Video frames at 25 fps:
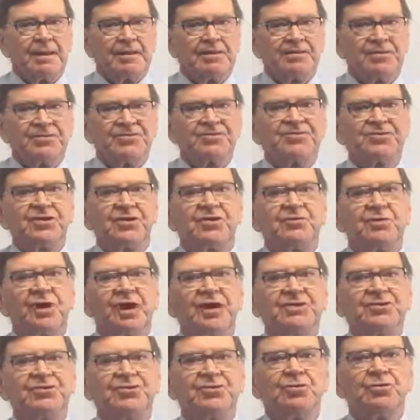This is a
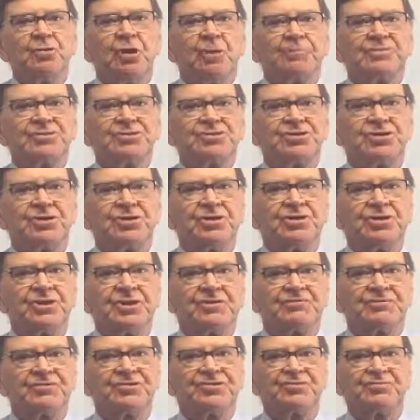great new
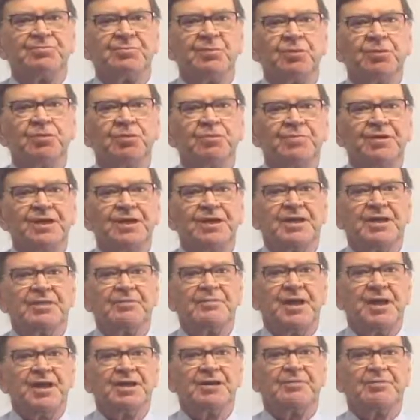opportunity for small
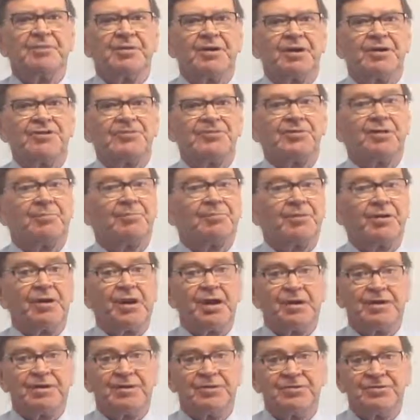medium enterprise
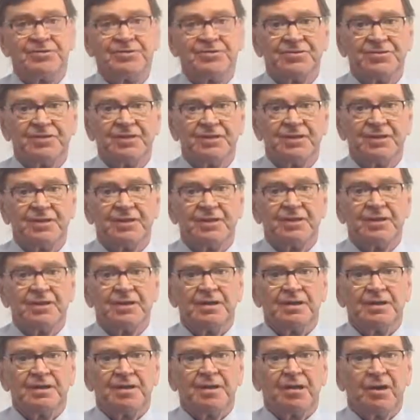operators,
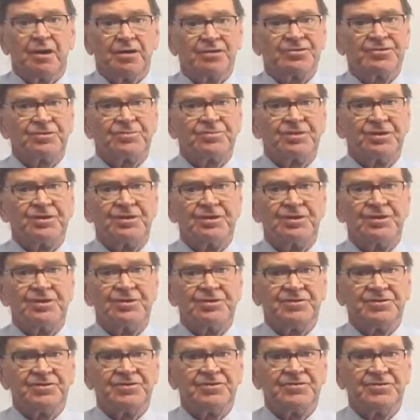
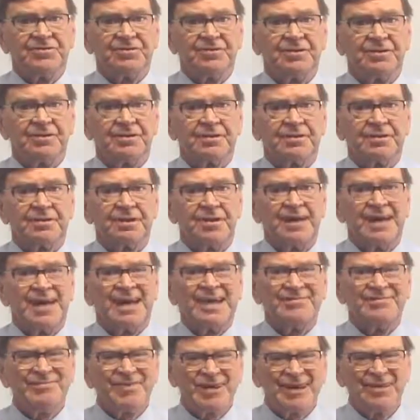entrepreneurs,
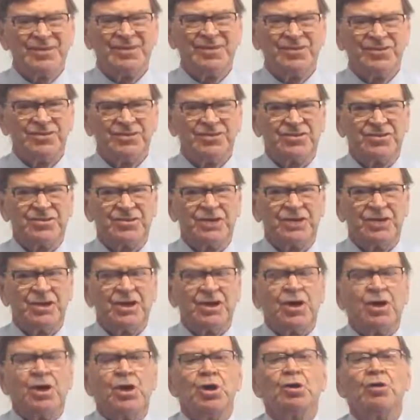inventors,
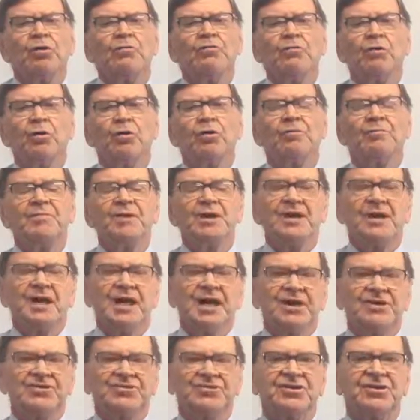who have all been
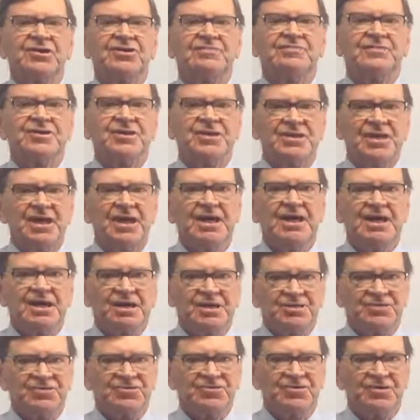asking for
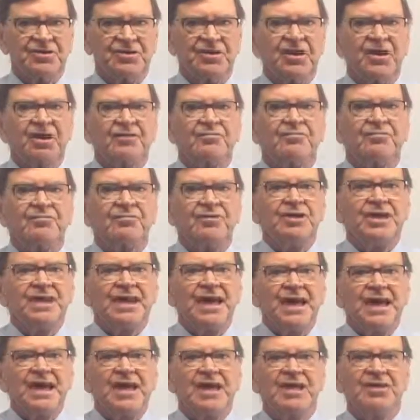years for
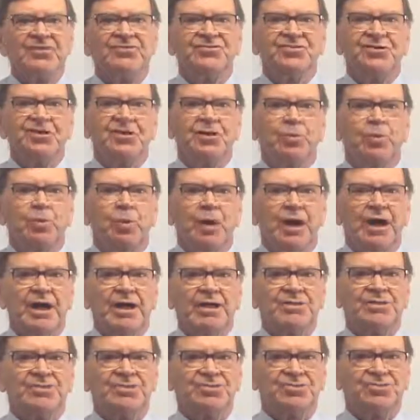an easier
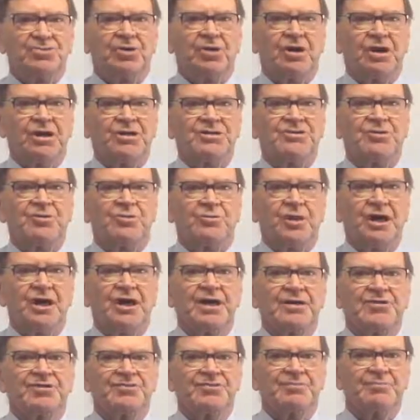way to try to
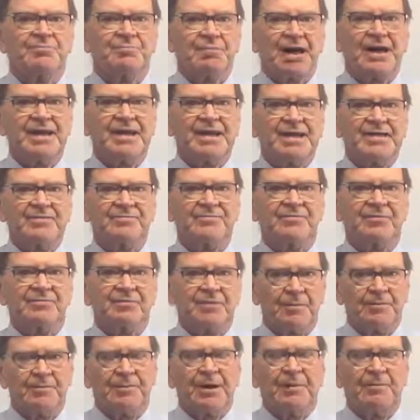raise money from
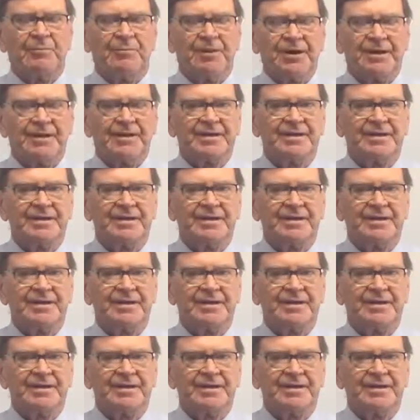the public.